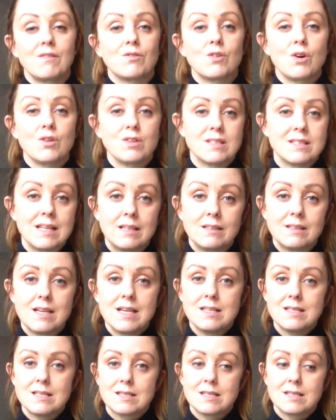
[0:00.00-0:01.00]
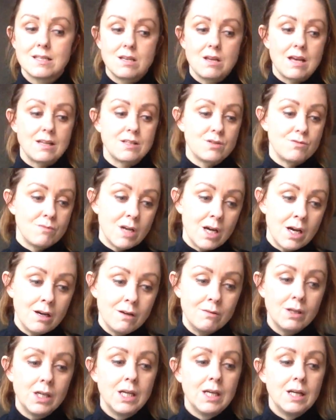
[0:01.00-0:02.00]
got this illness, as you
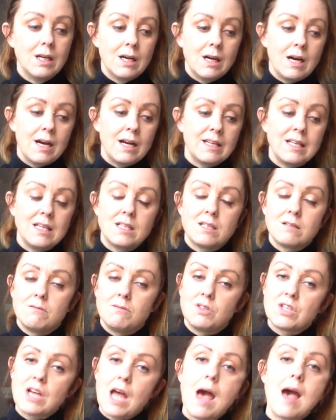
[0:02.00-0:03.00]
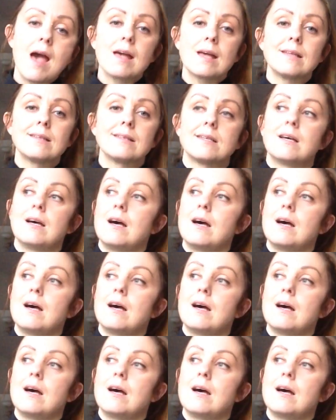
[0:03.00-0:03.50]
know, I need to inject.